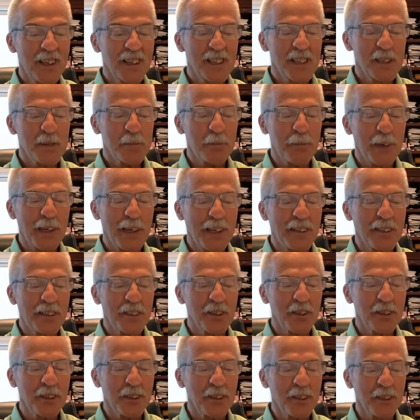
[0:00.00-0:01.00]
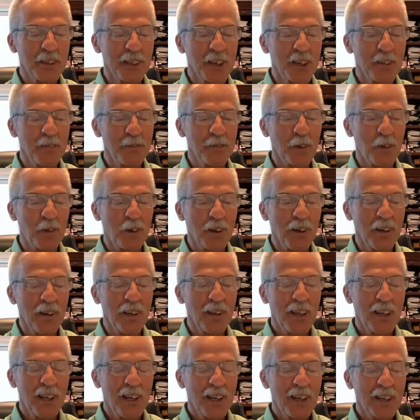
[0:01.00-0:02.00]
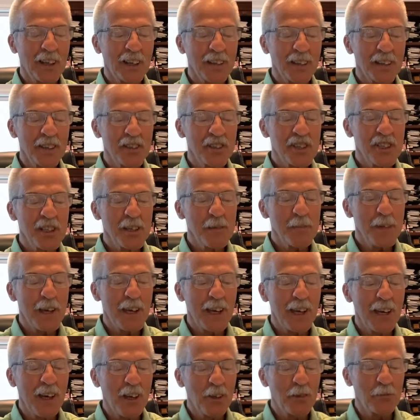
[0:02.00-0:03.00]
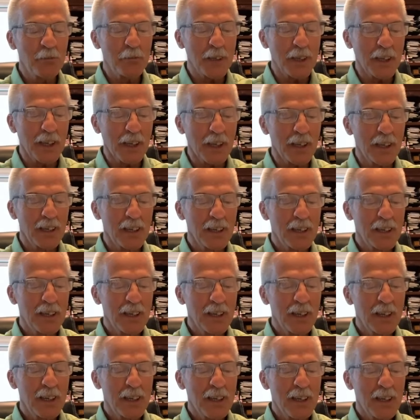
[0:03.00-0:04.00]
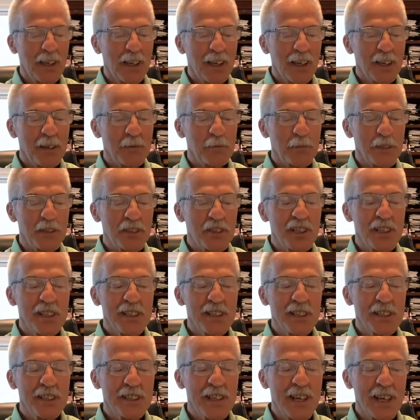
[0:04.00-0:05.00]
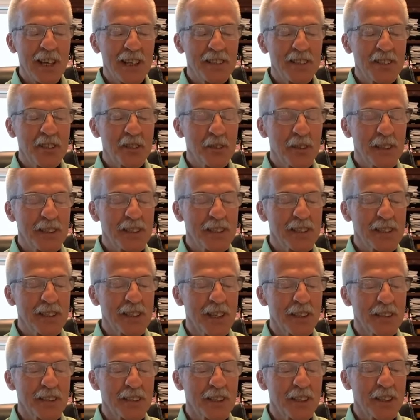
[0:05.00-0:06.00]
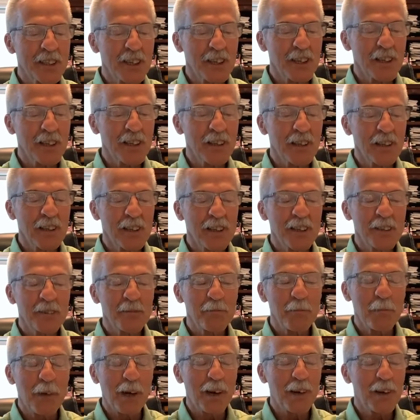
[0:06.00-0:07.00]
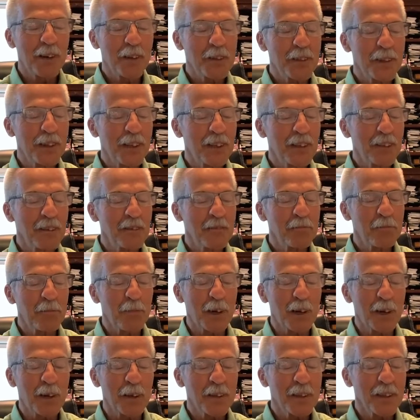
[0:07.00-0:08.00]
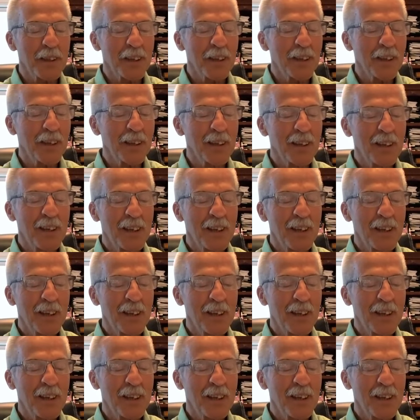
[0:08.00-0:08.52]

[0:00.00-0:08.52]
Speak to her, therefore, that she may help me. But Jesus answering said to her, Martha, Martha,